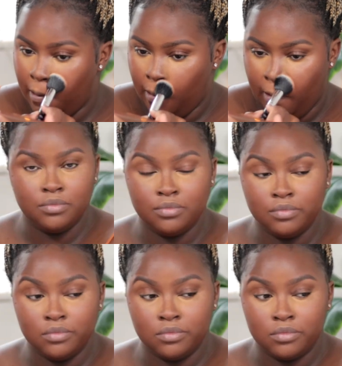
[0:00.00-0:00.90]

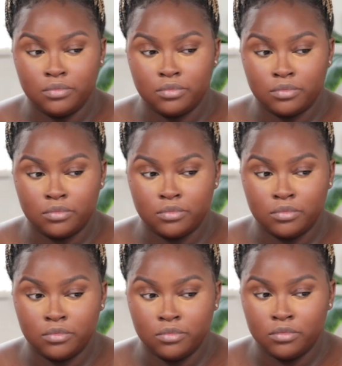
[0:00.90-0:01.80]

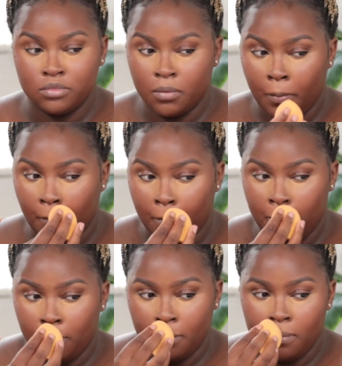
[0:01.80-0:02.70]

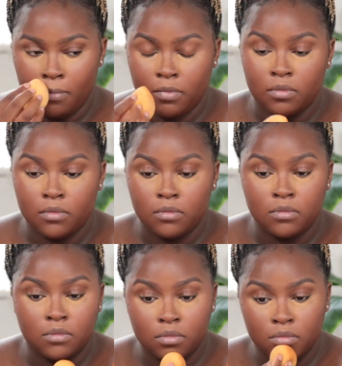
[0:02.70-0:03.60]

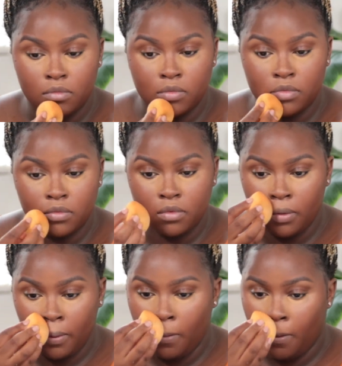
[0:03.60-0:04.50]

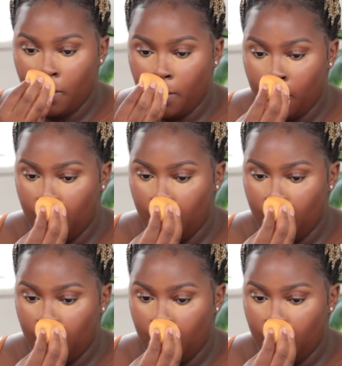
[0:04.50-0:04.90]
No one is speaking in this clip.